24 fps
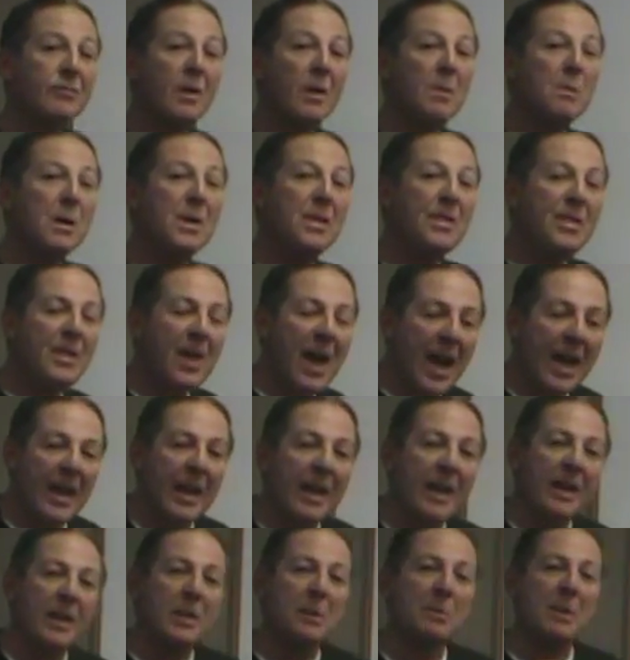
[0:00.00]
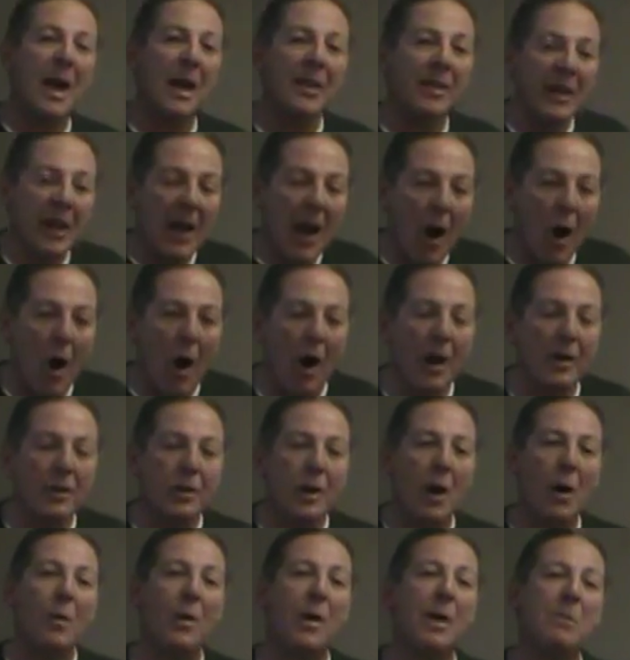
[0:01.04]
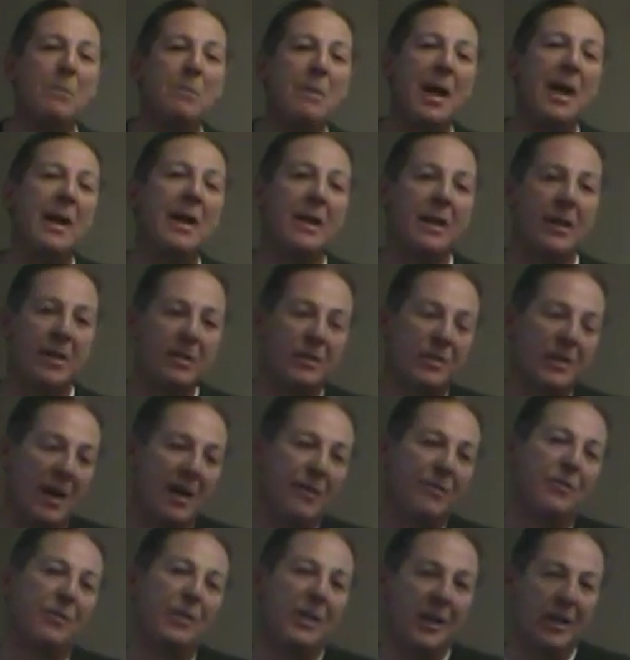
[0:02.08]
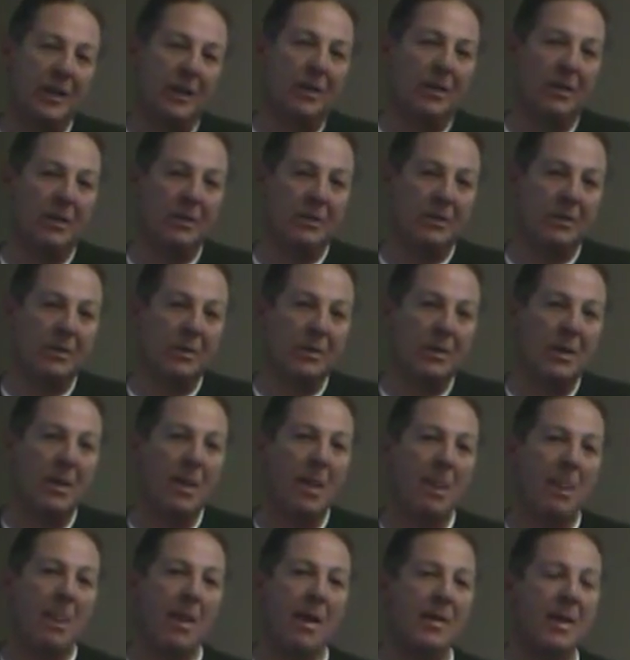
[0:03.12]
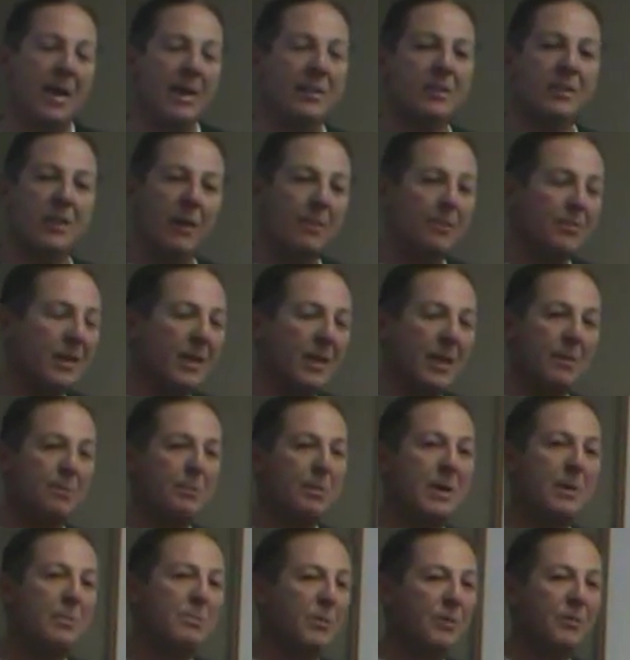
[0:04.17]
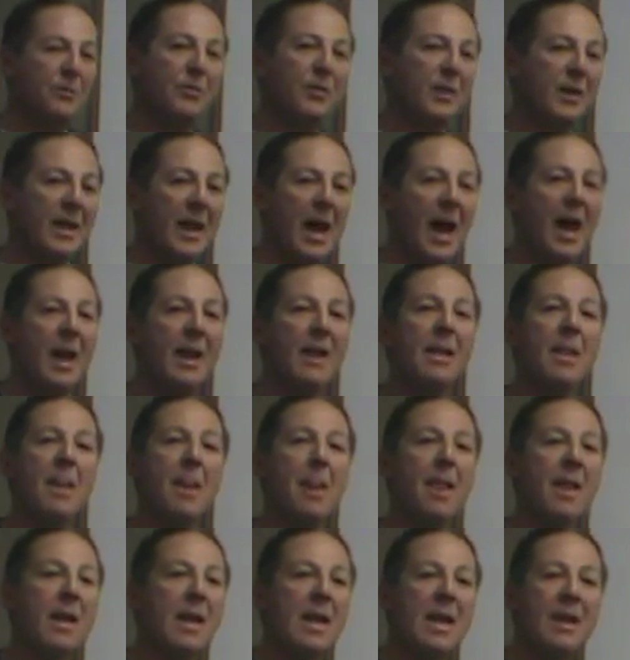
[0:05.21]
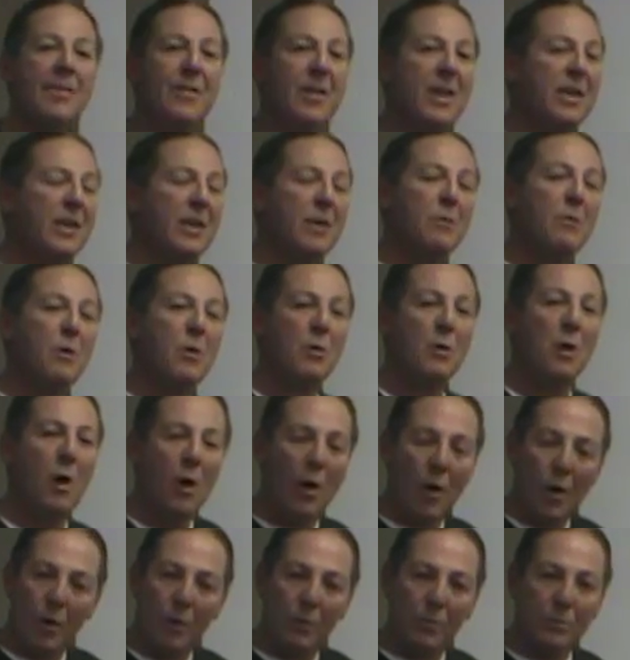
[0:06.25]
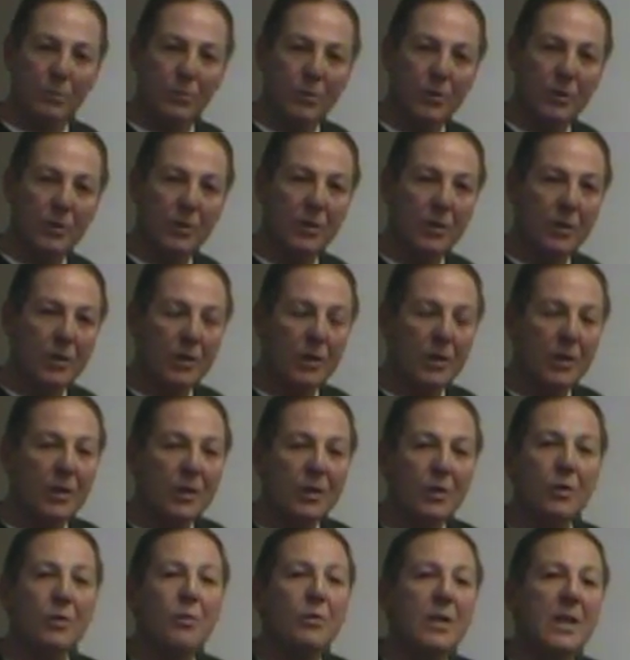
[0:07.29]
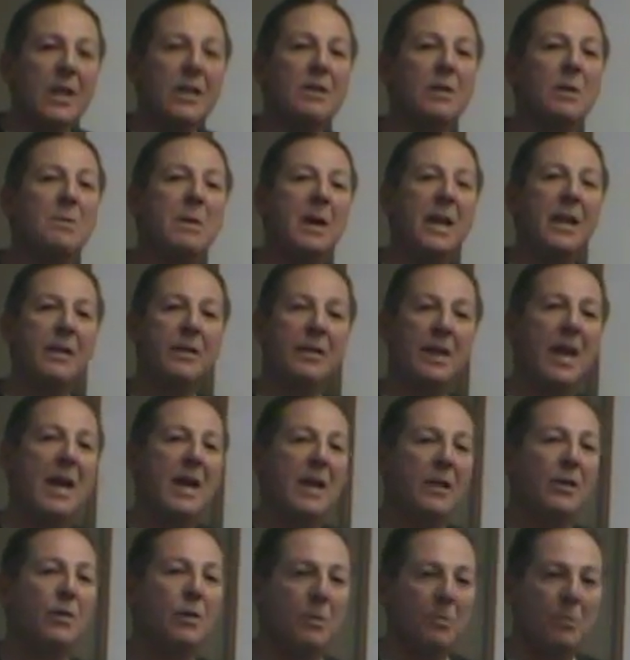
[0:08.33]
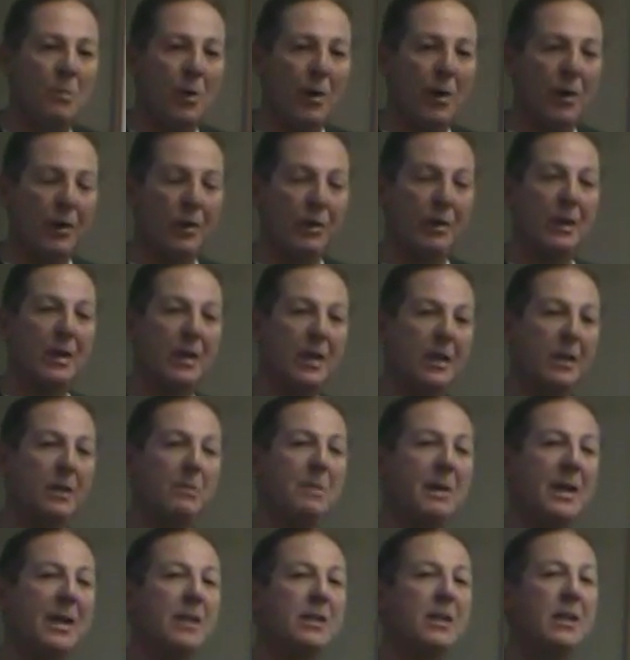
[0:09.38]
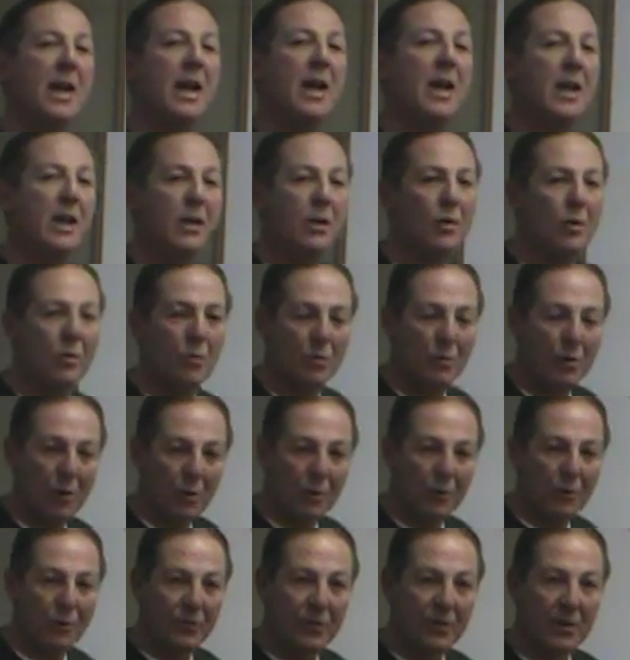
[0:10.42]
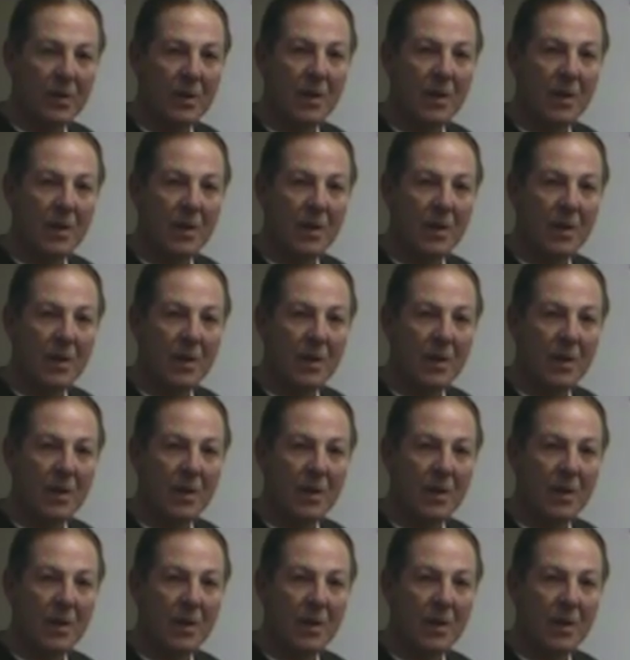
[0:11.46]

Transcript: but then it's about the ongoing maintenance every year. And that's something that people forget, even in their own homes. You need to maintain your boiler, you need to maintain your roof.